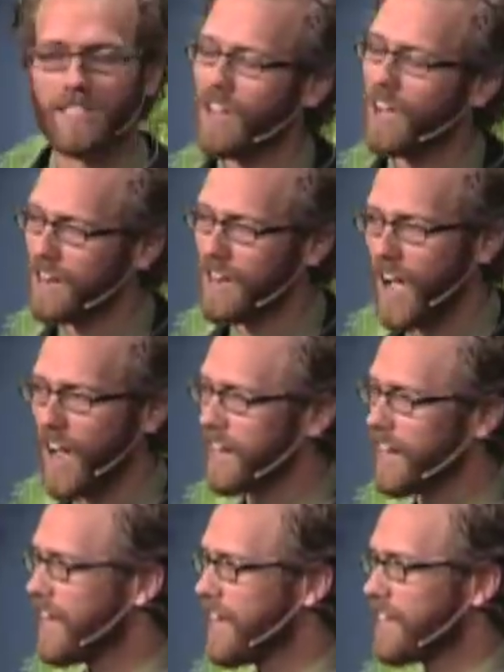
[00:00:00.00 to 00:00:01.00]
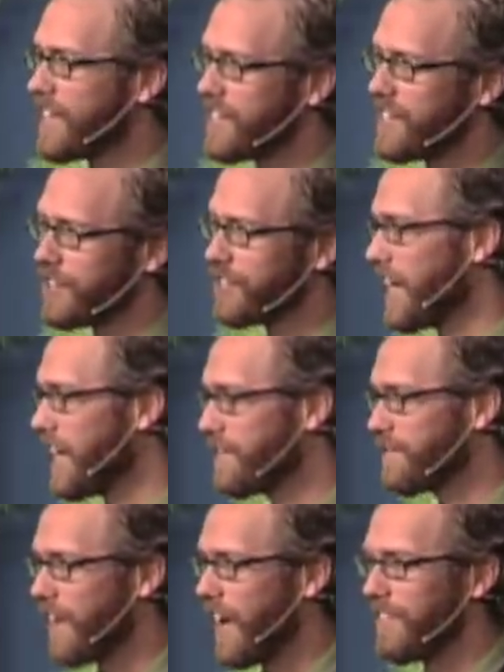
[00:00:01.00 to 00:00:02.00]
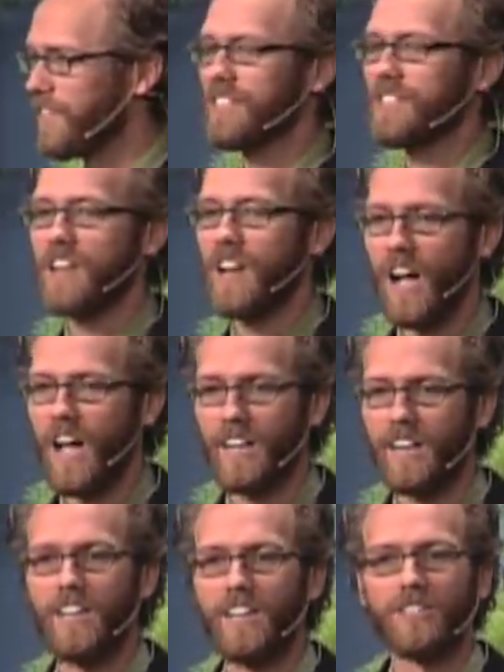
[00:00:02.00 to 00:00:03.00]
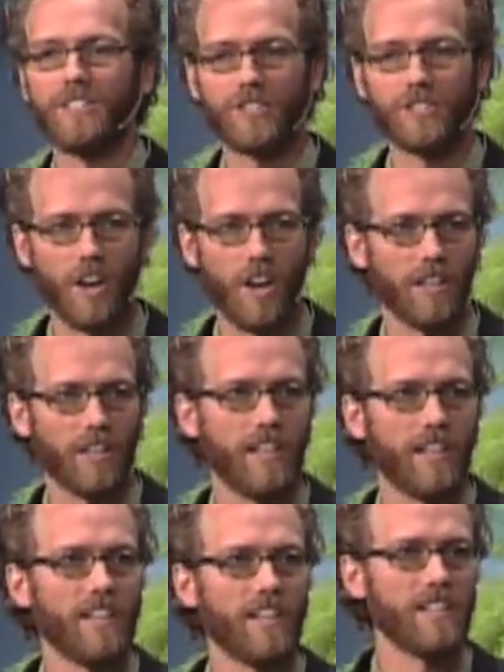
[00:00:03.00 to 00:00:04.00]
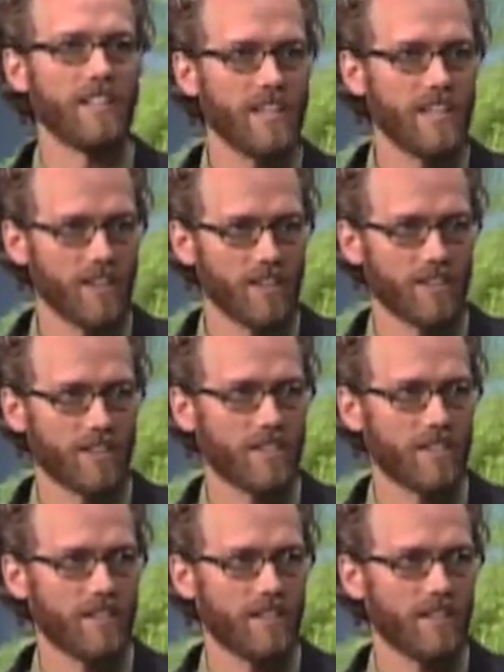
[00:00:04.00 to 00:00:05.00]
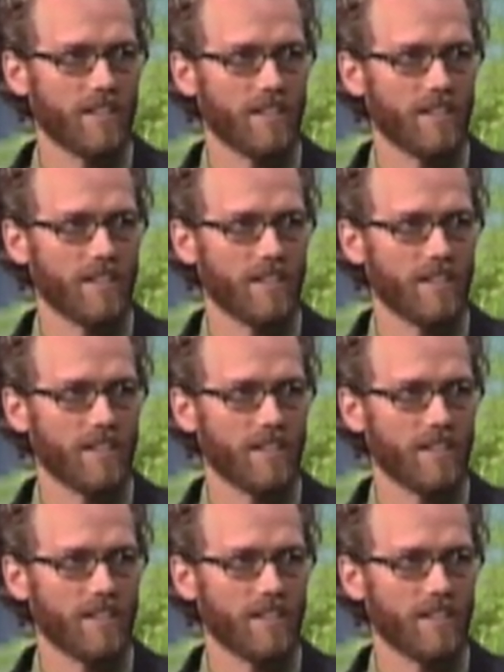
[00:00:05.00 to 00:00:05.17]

That's not 9 years, 8 to 5. That's 9 solid years.